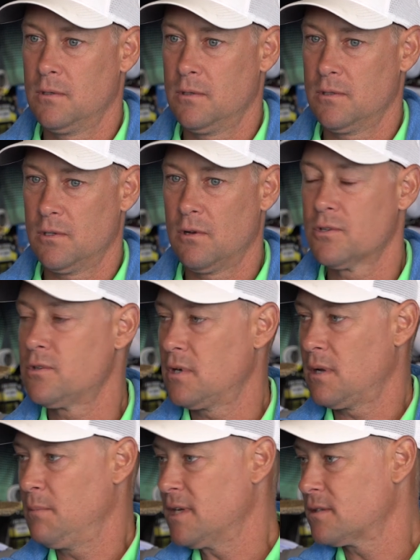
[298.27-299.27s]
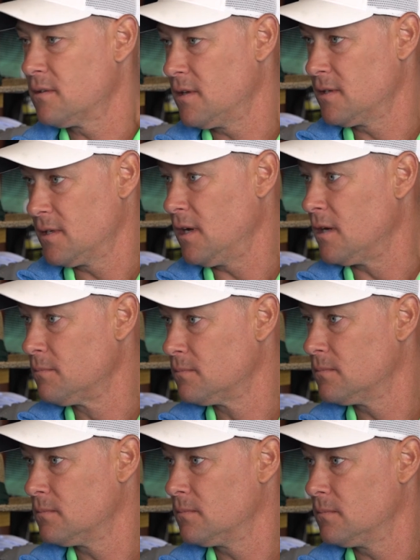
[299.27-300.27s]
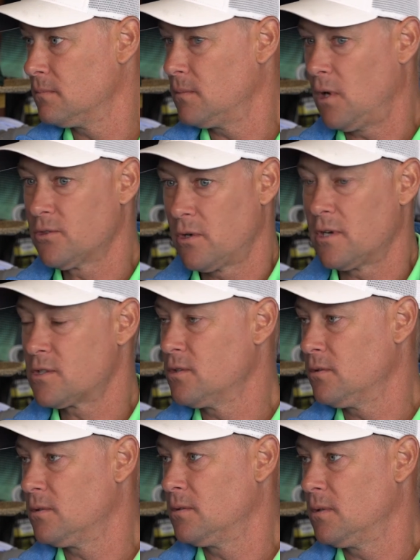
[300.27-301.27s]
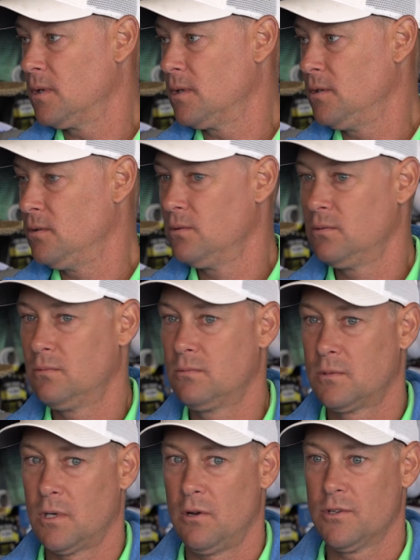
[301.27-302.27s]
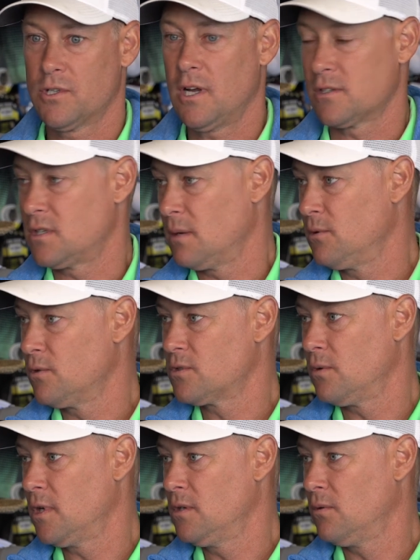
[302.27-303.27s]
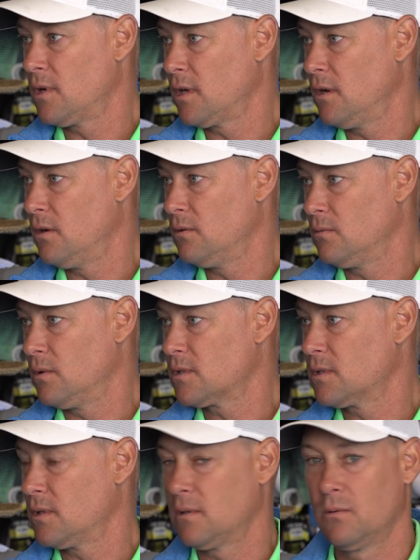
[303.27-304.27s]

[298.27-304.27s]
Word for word: as long as you're not messing things up, I'll trust you, and, and you call the shots. Tell me which way you want to go, and what's gonna